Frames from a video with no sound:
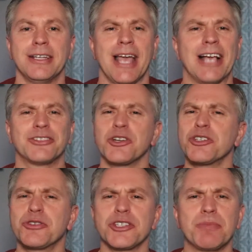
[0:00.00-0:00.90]
As there's
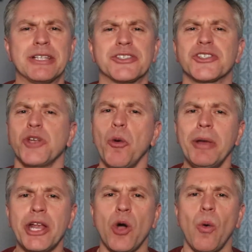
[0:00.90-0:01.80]
just been so
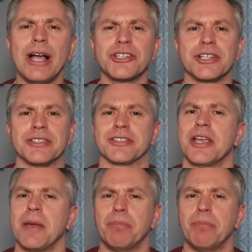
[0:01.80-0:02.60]
many questions